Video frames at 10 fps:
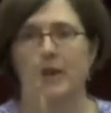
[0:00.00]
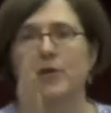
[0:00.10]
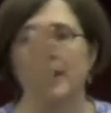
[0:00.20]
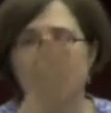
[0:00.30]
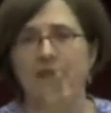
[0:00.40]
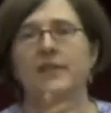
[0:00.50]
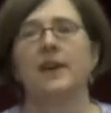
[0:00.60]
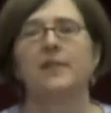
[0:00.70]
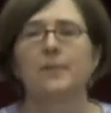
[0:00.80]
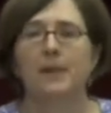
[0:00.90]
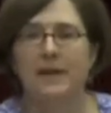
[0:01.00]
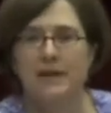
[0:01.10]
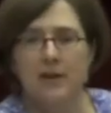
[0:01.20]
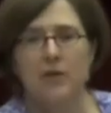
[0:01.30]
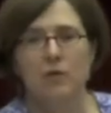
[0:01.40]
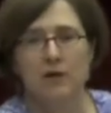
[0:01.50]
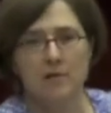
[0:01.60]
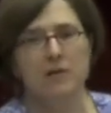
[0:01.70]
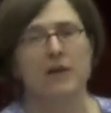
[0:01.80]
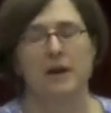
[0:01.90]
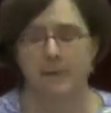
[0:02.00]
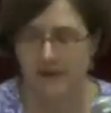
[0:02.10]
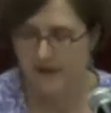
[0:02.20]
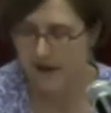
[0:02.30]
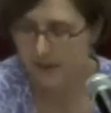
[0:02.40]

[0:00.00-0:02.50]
going into the government, or into the